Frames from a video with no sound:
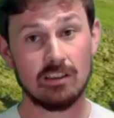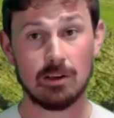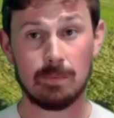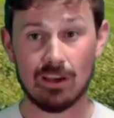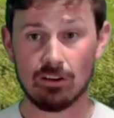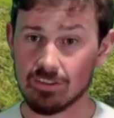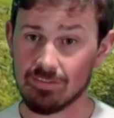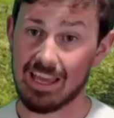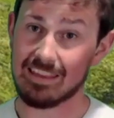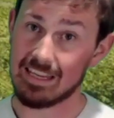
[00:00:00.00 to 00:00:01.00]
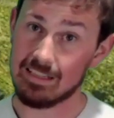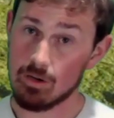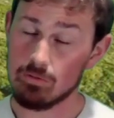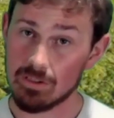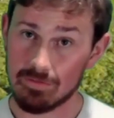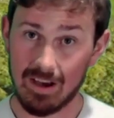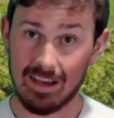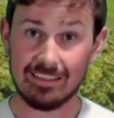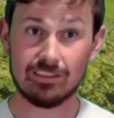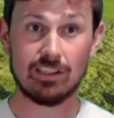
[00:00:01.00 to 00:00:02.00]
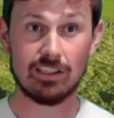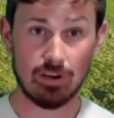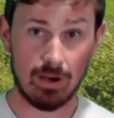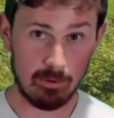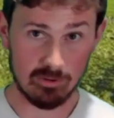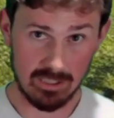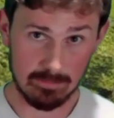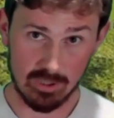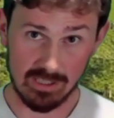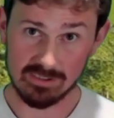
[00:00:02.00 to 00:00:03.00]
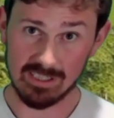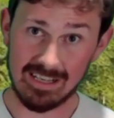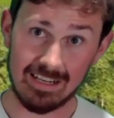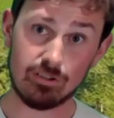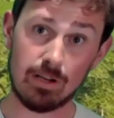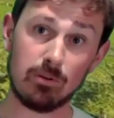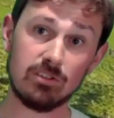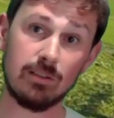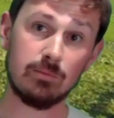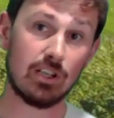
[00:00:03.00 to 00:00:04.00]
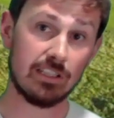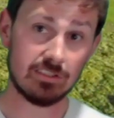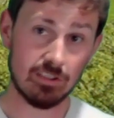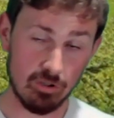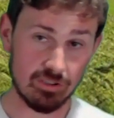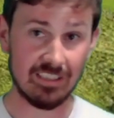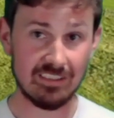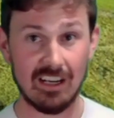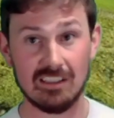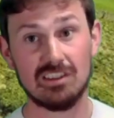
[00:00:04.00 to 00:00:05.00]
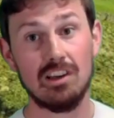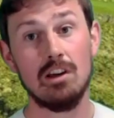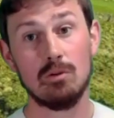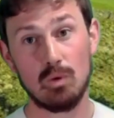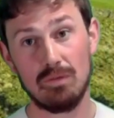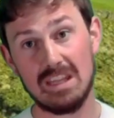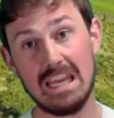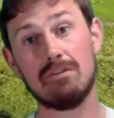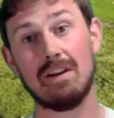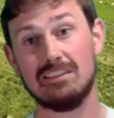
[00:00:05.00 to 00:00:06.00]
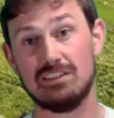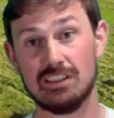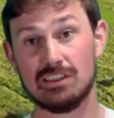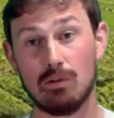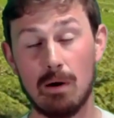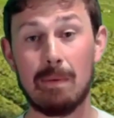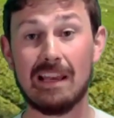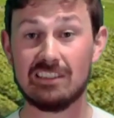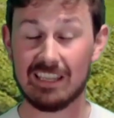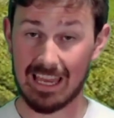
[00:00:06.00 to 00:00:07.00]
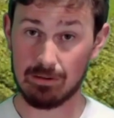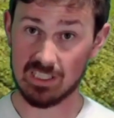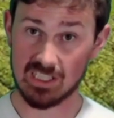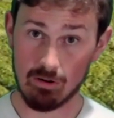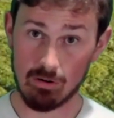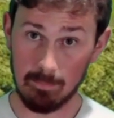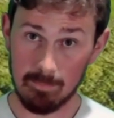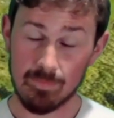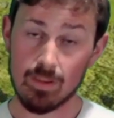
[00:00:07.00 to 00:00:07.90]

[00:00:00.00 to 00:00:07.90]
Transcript: So because of that, they notified the Trimontium Trust, and then the Trimontium Trust got in touch with Dig Ventures, who are based in County Durham.